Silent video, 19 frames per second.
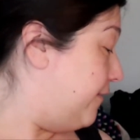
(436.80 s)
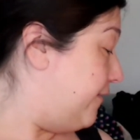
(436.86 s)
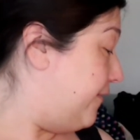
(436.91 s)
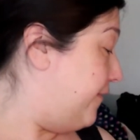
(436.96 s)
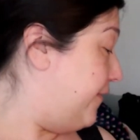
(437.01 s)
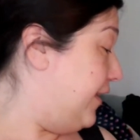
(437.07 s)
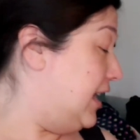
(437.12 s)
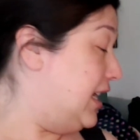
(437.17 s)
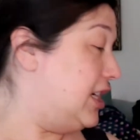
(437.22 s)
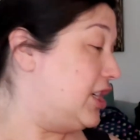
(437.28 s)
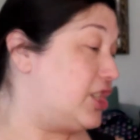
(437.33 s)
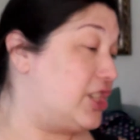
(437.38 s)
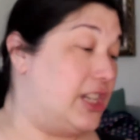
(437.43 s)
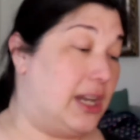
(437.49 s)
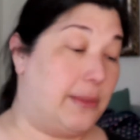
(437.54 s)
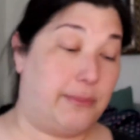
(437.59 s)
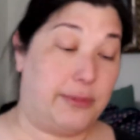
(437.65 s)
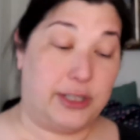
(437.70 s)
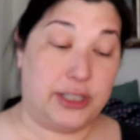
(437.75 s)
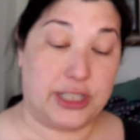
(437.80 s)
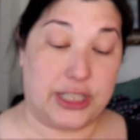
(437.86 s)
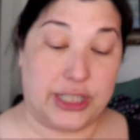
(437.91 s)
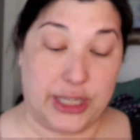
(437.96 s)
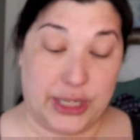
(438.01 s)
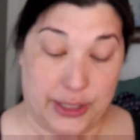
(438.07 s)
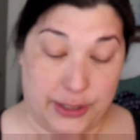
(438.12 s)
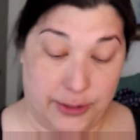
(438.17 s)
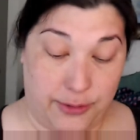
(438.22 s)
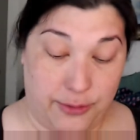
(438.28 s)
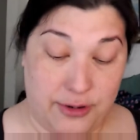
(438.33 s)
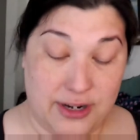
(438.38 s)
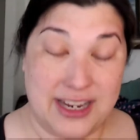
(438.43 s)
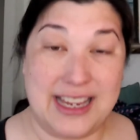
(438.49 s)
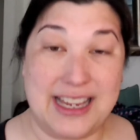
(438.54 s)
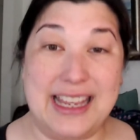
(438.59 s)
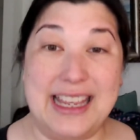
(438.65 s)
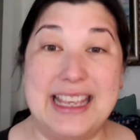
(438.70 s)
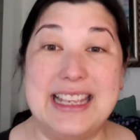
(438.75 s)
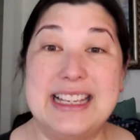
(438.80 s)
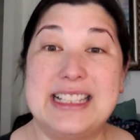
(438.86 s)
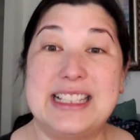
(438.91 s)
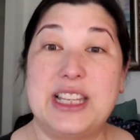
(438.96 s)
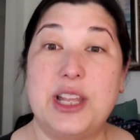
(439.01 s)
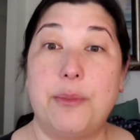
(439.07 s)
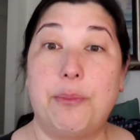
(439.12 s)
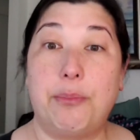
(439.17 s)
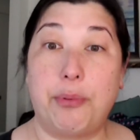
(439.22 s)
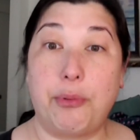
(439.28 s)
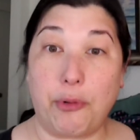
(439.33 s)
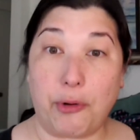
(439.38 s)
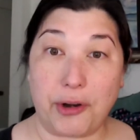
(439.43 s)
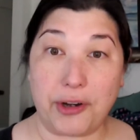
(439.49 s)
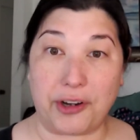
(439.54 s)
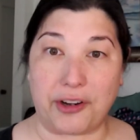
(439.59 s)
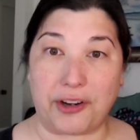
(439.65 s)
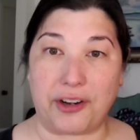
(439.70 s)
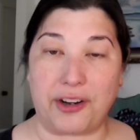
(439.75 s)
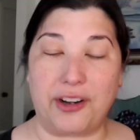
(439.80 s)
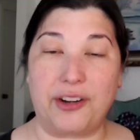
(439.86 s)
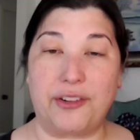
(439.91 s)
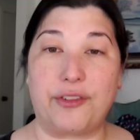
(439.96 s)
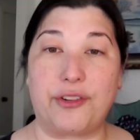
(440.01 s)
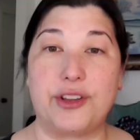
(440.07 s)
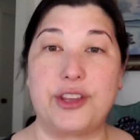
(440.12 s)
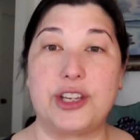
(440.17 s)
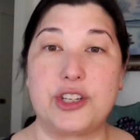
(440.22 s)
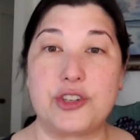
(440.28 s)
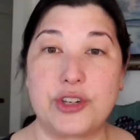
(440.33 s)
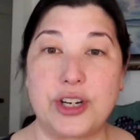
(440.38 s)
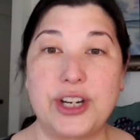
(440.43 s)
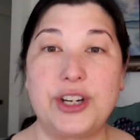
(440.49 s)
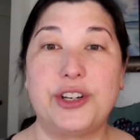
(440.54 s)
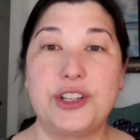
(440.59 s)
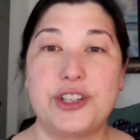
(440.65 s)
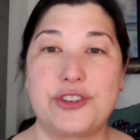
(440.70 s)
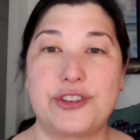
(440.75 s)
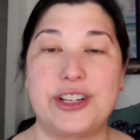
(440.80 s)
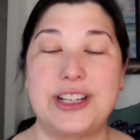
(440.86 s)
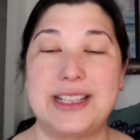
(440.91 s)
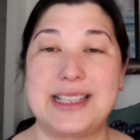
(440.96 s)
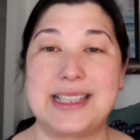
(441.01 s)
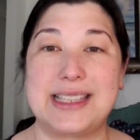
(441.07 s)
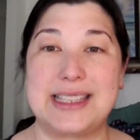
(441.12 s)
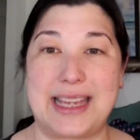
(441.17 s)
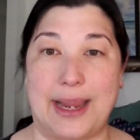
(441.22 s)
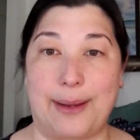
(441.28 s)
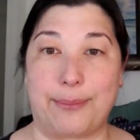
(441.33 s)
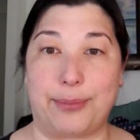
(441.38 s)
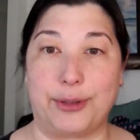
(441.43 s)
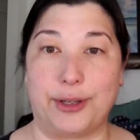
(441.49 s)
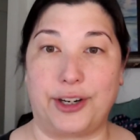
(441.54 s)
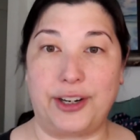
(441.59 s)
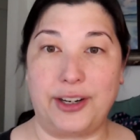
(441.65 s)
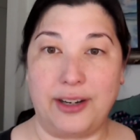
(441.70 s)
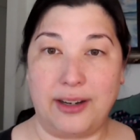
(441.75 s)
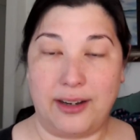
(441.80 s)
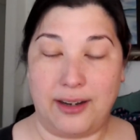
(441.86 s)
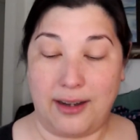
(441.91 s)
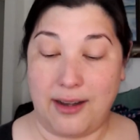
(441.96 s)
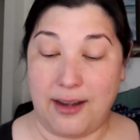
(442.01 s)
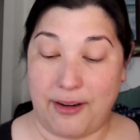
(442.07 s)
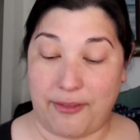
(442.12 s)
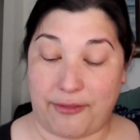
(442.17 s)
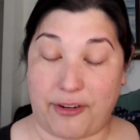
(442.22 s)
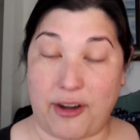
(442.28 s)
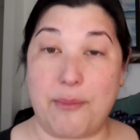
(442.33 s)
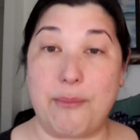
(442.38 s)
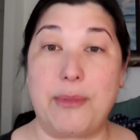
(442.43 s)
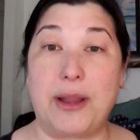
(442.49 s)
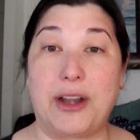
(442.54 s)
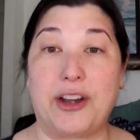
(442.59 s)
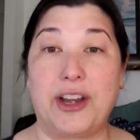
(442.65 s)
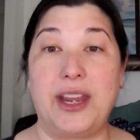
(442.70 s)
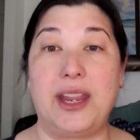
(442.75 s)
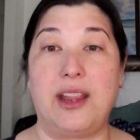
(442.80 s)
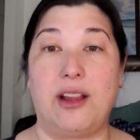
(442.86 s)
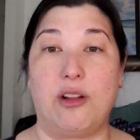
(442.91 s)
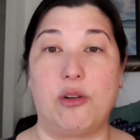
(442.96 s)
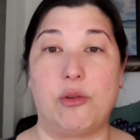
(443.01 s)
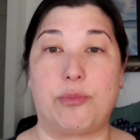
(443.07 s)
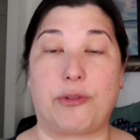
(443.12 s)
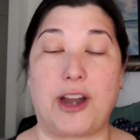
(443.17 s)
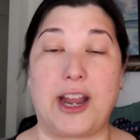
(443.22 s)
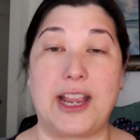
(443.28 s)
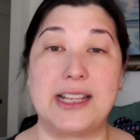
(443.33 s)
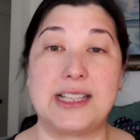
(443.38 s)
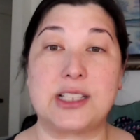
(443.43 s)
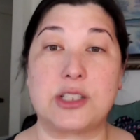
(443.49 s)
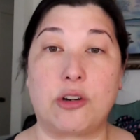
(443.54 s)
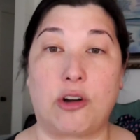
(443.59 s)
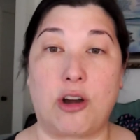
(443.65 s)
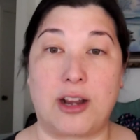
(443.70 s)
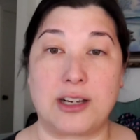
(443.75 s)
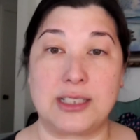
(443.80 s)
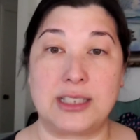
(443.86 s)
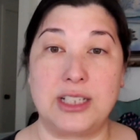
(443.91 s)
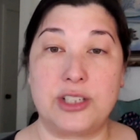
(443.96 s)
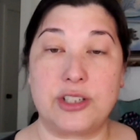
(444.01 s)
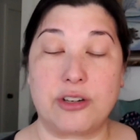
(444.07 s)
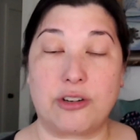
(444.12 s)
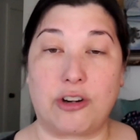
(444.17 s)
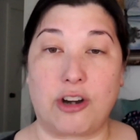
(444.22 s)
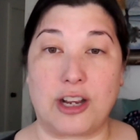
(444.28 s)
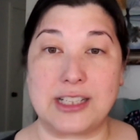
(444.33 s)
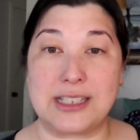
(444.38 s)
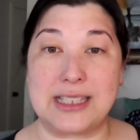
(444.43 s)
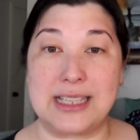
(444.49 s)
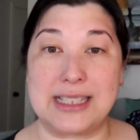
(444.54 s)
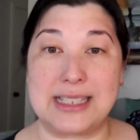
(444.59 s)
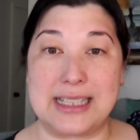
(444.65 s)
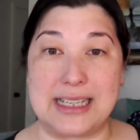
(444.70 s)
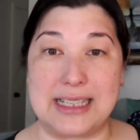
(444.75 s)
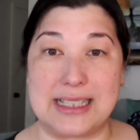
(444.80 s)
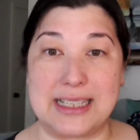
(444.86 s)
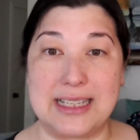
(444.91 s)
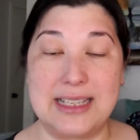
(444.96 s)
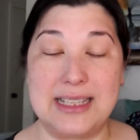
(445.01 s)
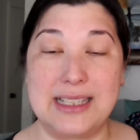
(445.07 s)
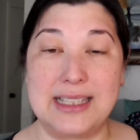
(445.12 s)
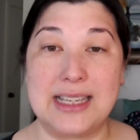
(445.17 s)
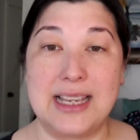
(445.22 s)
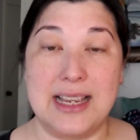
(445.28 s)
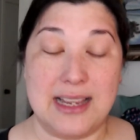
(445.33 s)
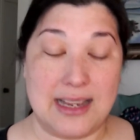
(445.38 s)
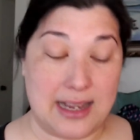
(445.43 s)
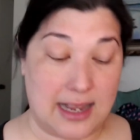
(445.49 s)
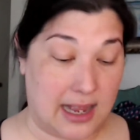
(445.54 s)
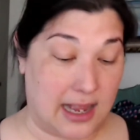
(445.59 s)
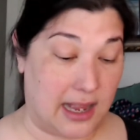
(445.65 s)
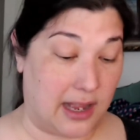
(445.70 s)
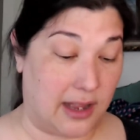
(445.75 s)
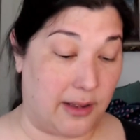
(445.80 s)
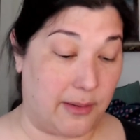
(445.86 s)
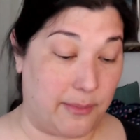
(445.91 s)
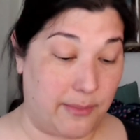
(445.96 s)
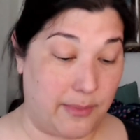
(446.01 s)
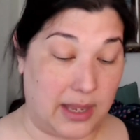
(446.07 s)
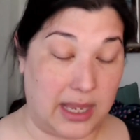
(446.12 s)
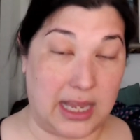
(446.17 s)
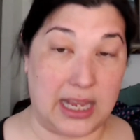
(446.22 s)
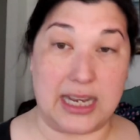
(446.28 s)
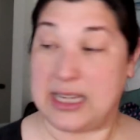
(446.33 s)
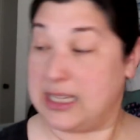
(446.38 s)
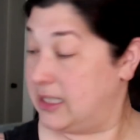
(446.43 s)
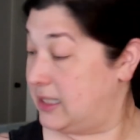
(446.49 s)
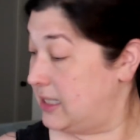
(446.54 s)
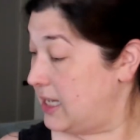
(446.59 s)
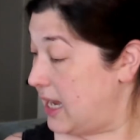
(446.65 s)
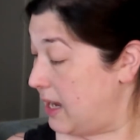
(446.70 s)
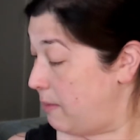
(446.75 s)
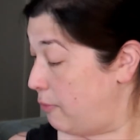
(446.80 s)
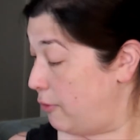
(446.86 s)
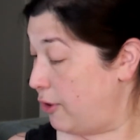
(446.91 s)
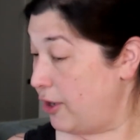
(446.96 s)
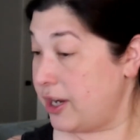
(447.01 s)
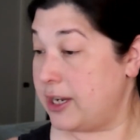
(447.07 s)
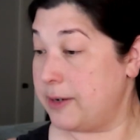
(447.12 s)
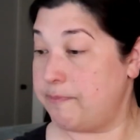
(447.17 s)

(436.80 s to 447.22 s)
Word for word: Finish number two is the border for the Trick or Treat sampler from Mary Engelbreit's Cross Stitch Across the Seasons. Um, it is a book.